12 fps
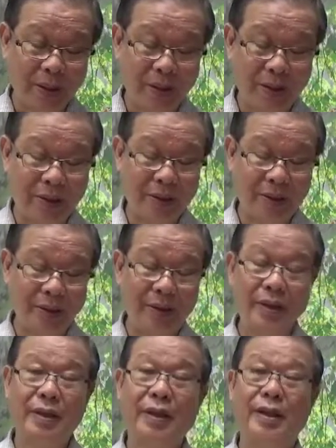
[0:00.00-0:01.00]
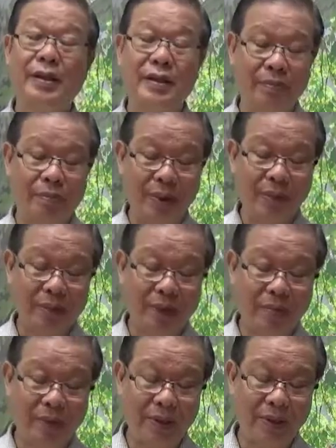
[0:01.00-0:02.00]
So he brings
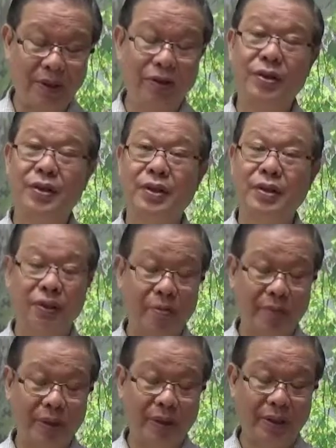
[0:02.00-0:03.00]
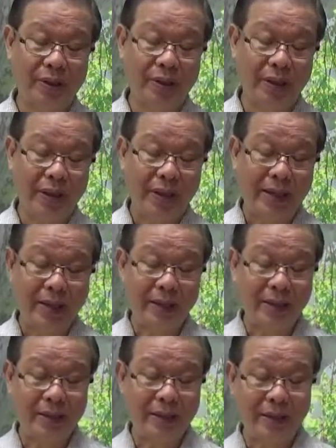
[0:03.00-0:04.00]
up this interesting topic. He says,
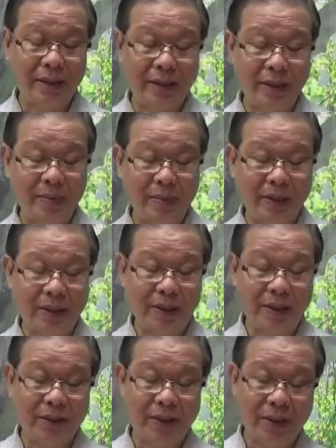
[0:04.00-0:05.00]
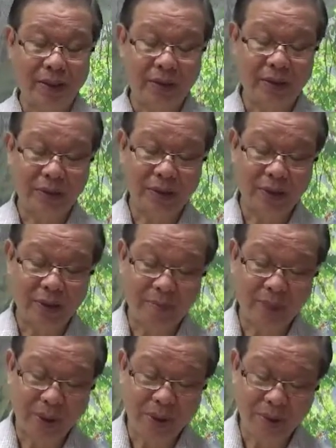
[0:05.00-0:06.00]
in recent days, Bante, when recluses and
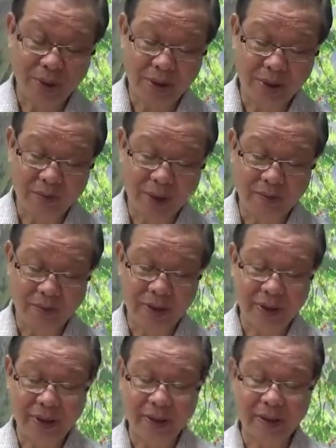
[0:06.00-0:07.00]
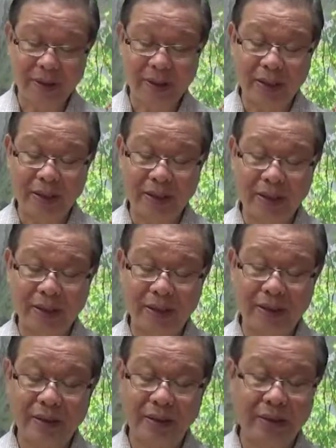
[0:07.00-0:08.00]
Brahmins of diverse sects gathered and
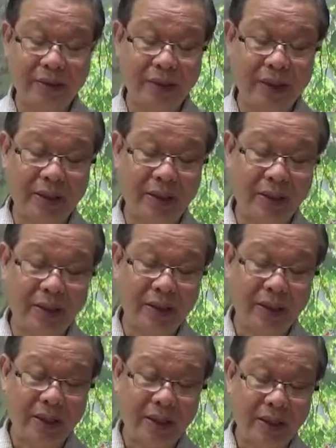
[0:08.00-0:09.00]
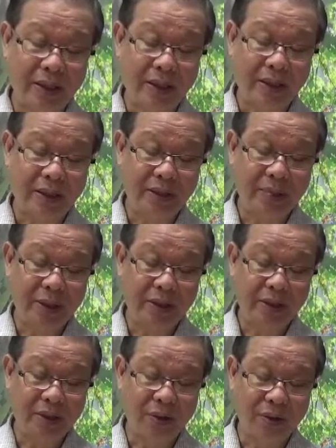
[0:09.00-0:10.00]
sat together in the
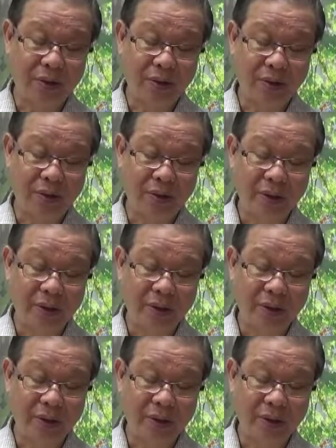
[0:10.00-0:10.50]
debating hall,